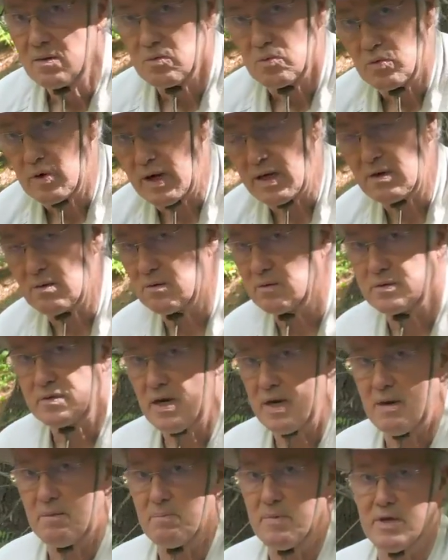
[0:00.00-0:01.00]
regular
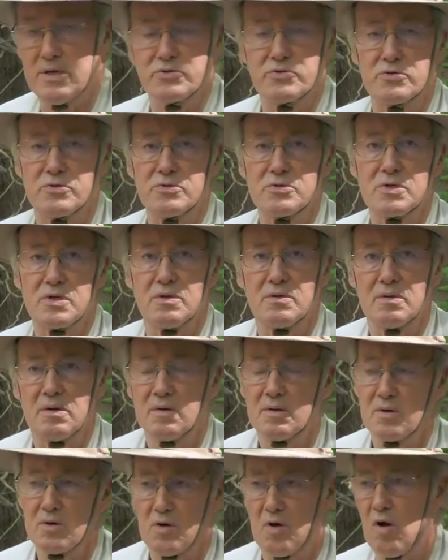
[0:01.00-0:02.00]
tape measures,
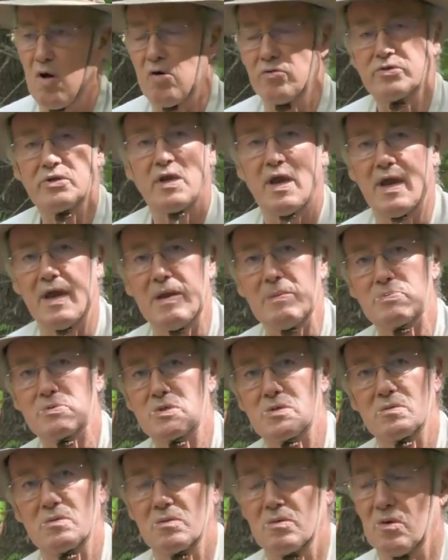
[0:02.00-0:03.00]
cloth tapes
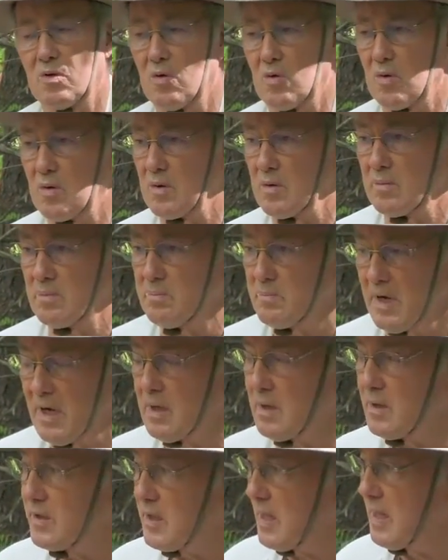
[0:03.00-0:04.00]
or
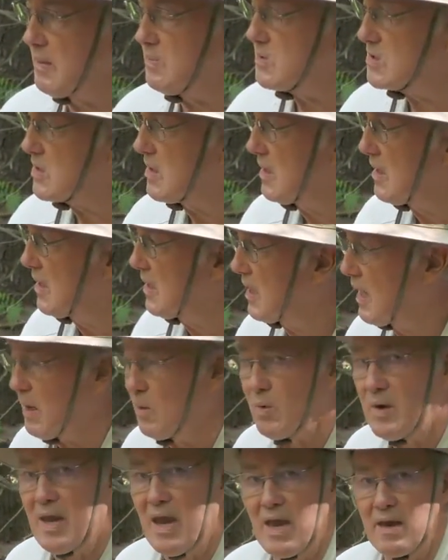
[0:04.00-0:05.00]
metal tapes, and
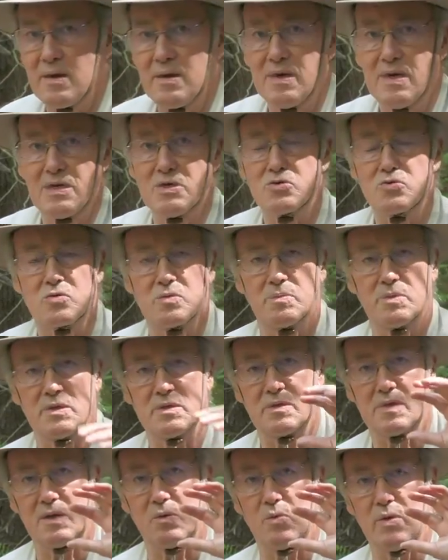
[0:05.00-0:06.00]
we had an
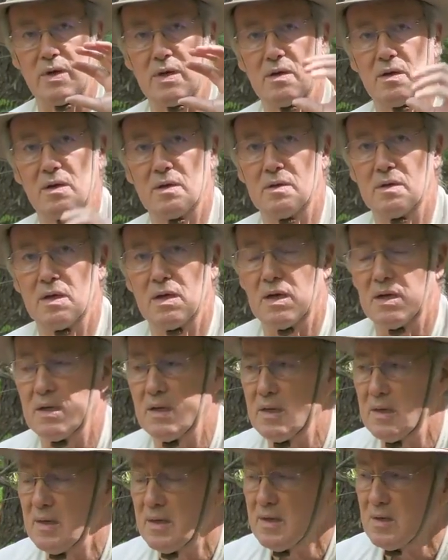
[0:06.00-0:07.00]
instrument that we could
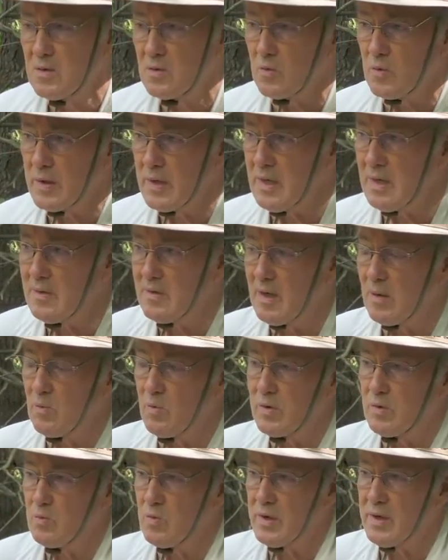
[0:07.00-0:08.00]
read that
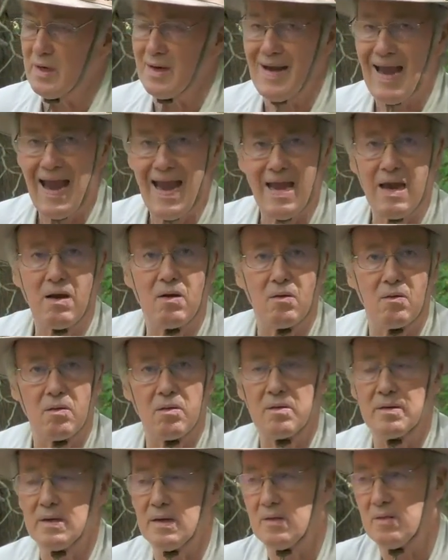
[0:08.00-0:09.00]
would read an
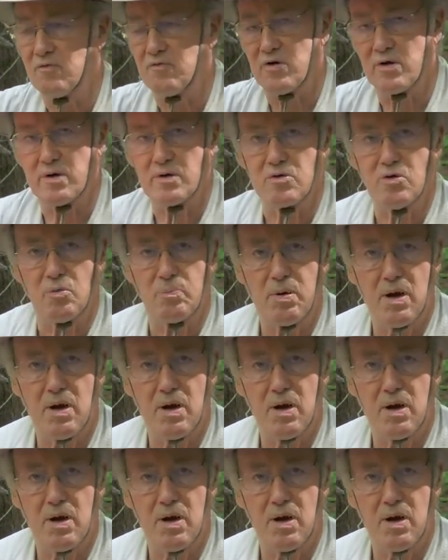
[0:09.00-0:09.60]
angle in the vertical